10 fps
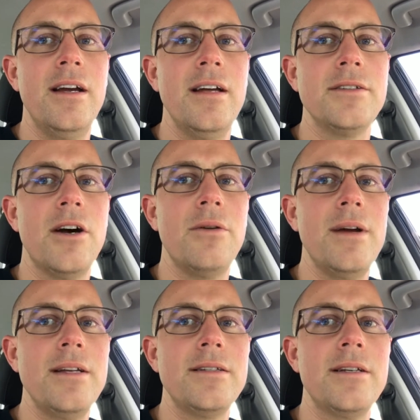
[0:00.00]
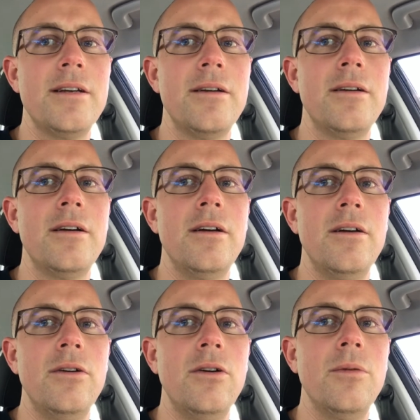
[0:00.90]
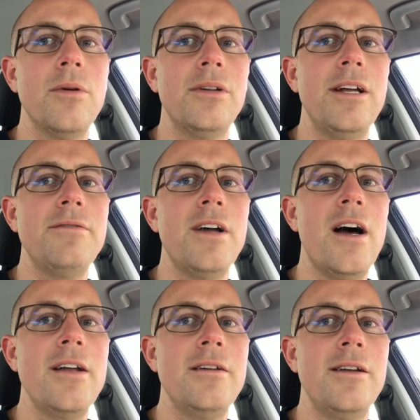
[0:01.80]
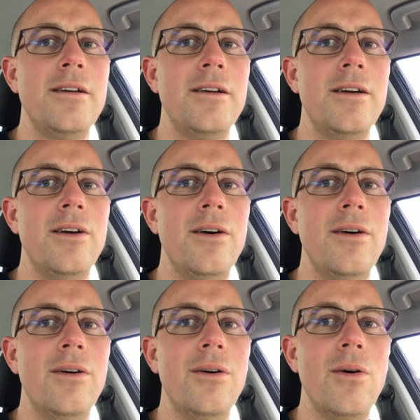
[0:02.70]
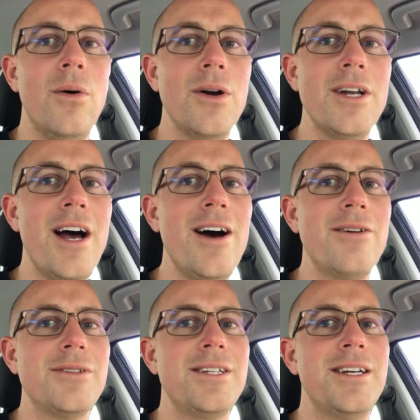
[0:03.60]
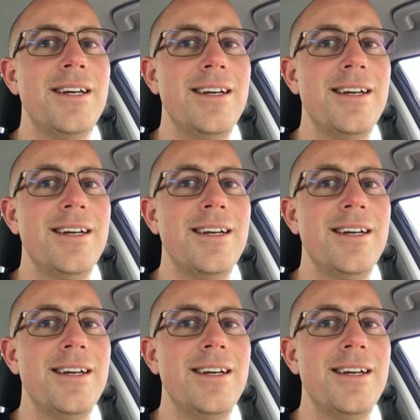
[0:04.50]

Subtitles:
As always, Uber and Lyft on, or don't.